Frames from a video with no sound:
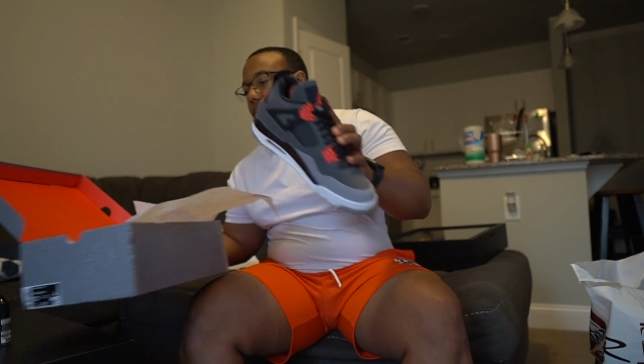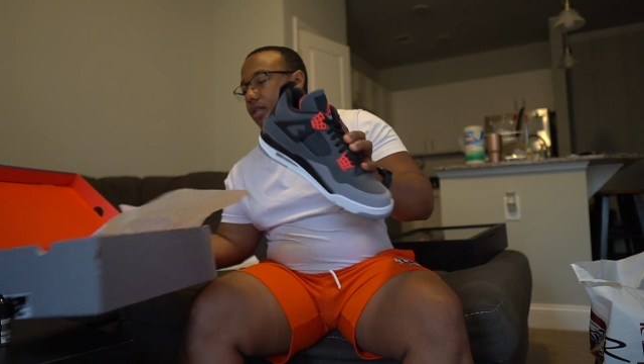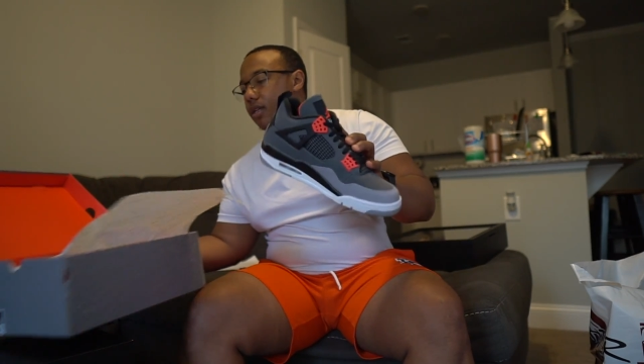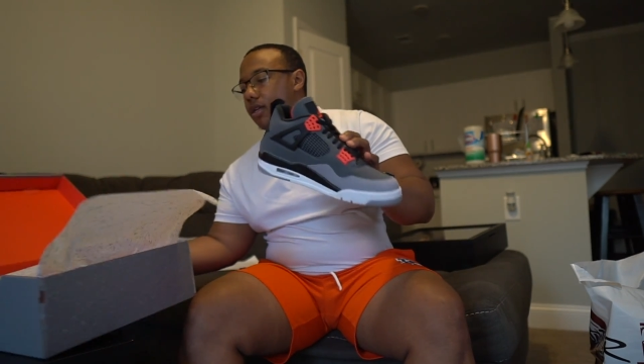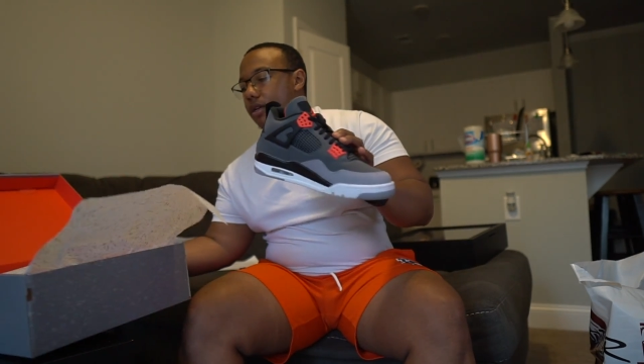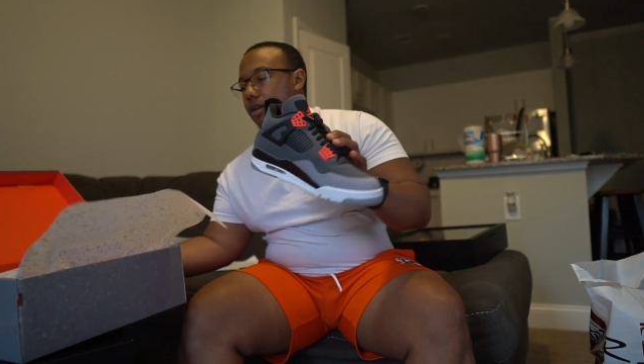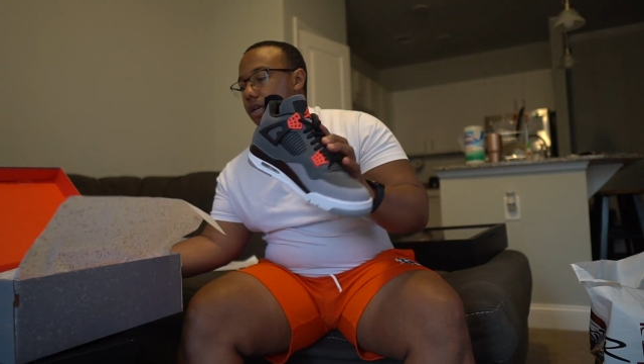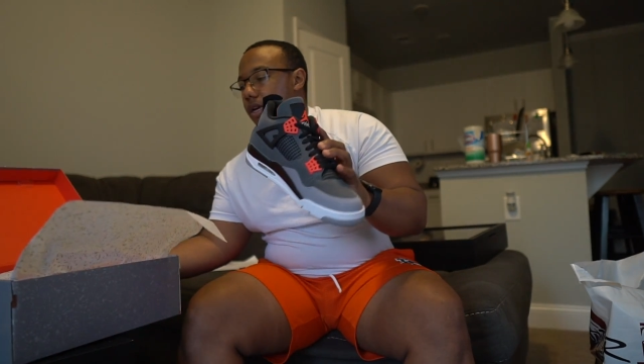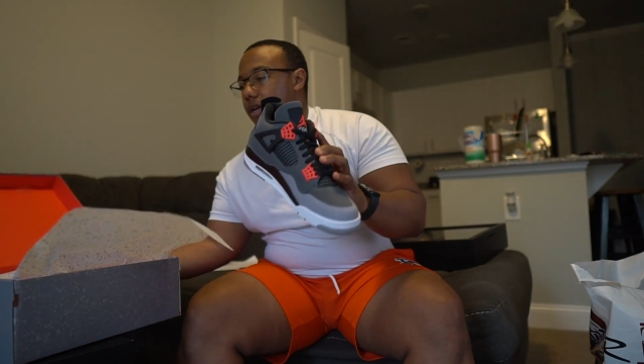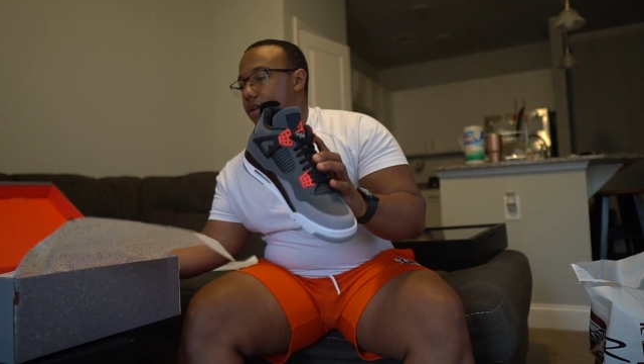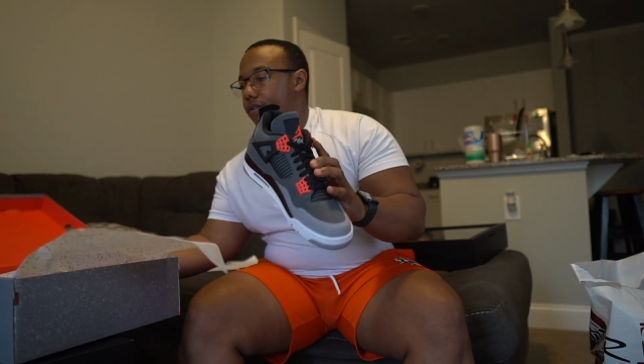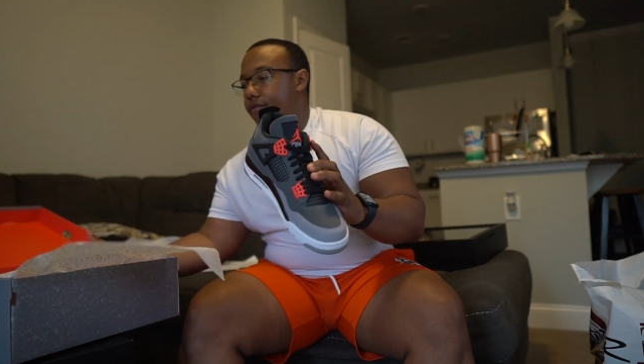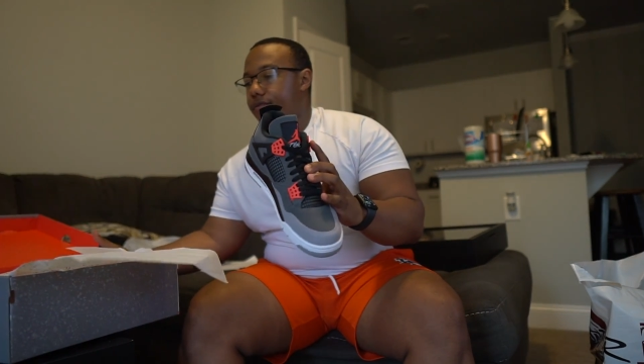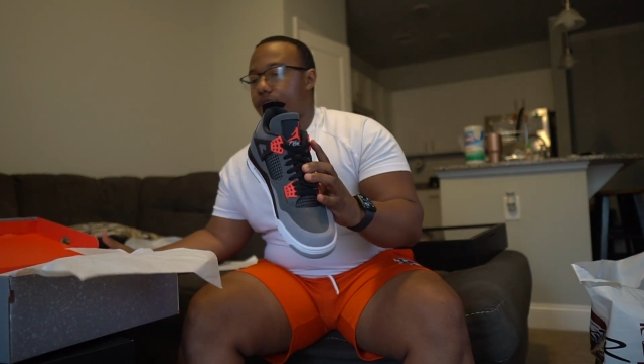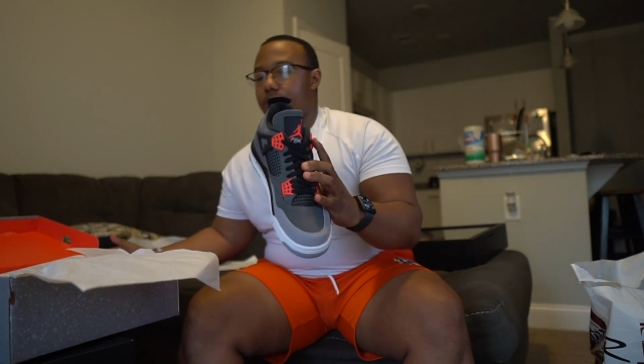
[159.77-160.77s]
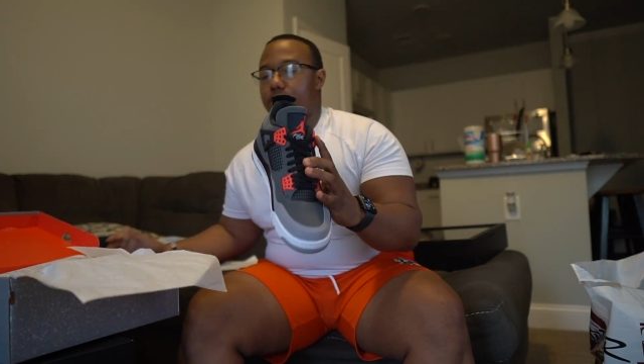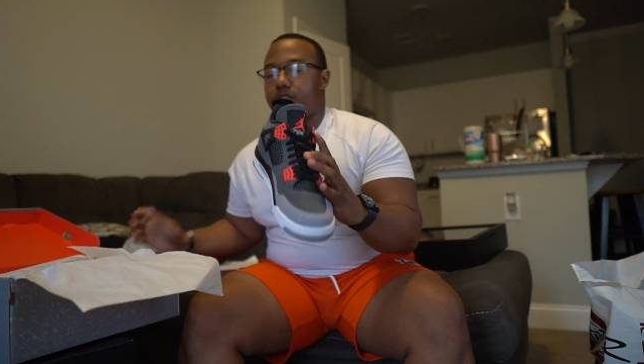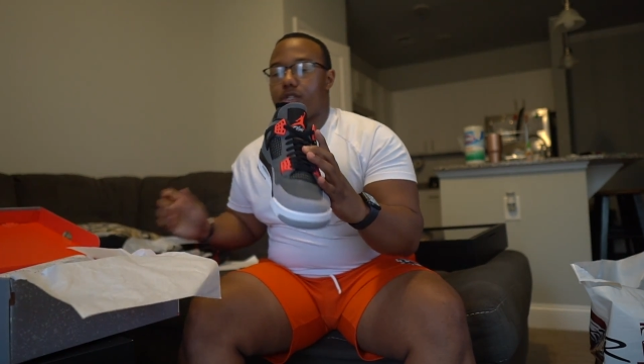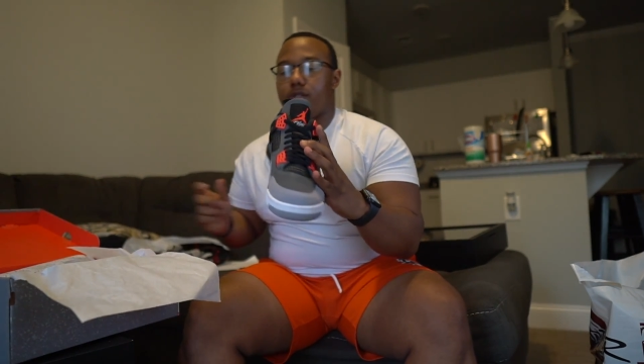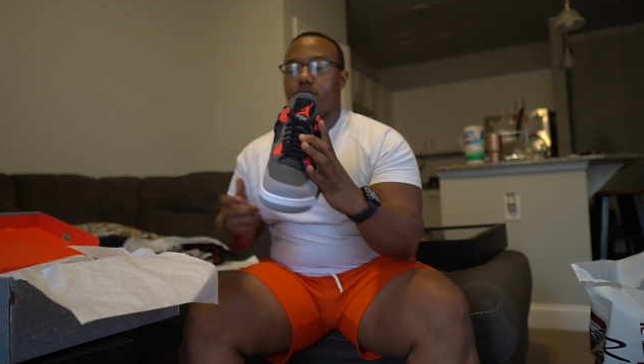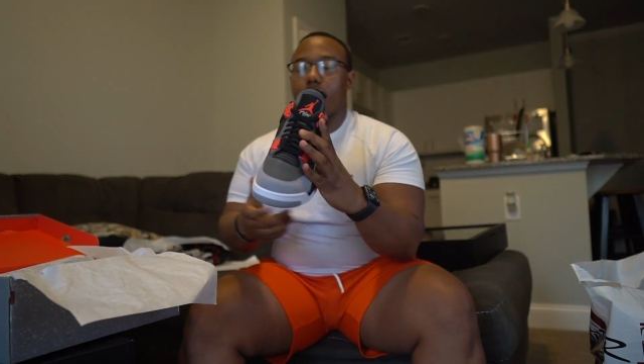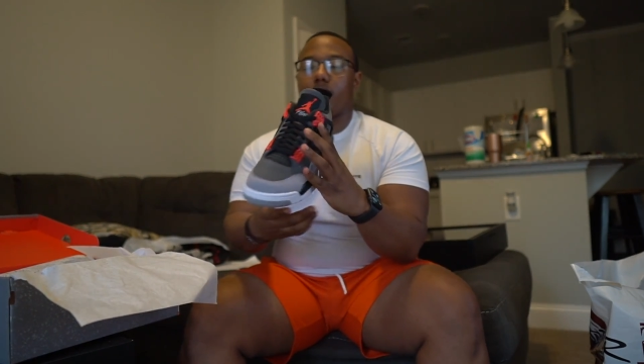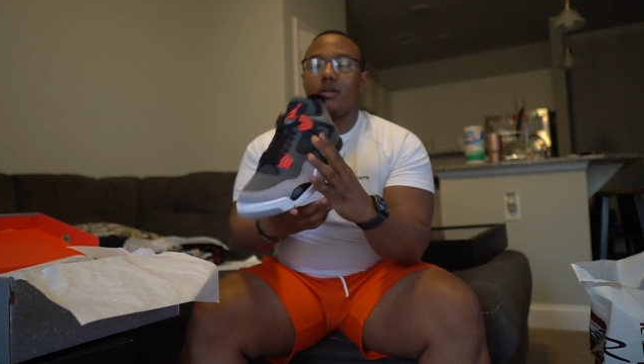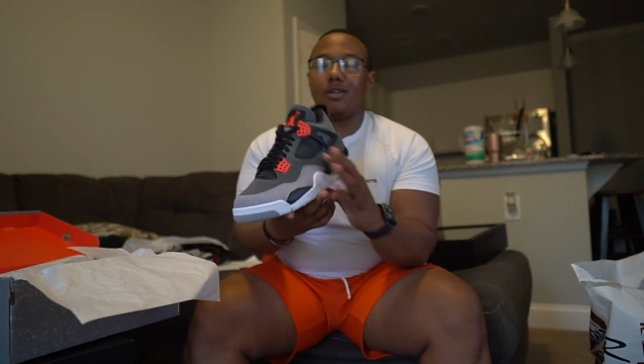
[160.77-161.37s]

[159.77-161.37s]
And then we have the shoe.